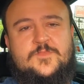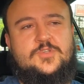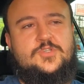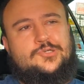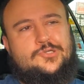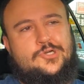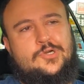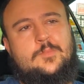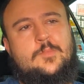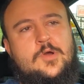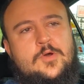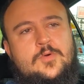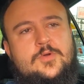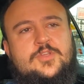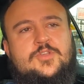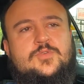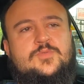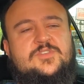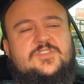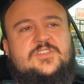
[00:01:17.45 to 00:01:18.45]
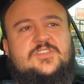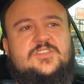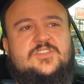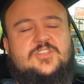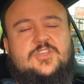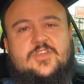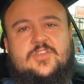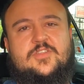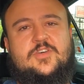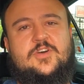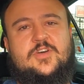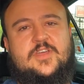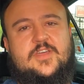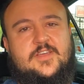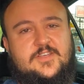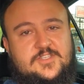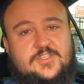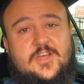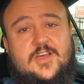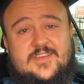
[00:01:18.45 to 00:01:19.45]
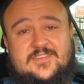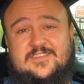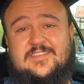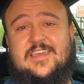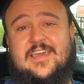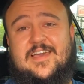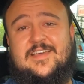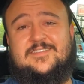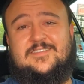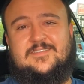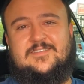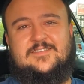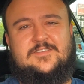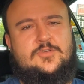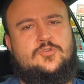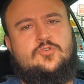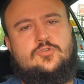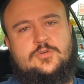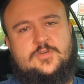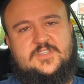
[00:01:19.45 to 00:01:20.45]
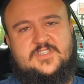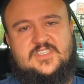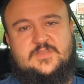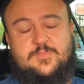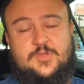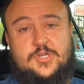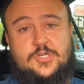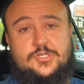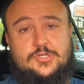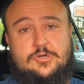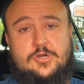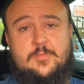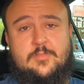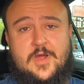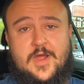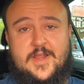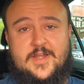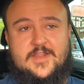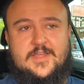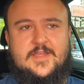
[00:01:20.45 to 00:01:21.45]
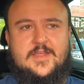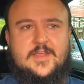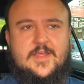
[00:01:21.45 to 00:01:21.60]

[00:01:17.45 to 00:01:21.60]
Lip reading: Your turbo uses the exhaust gases in order to spin a turbine.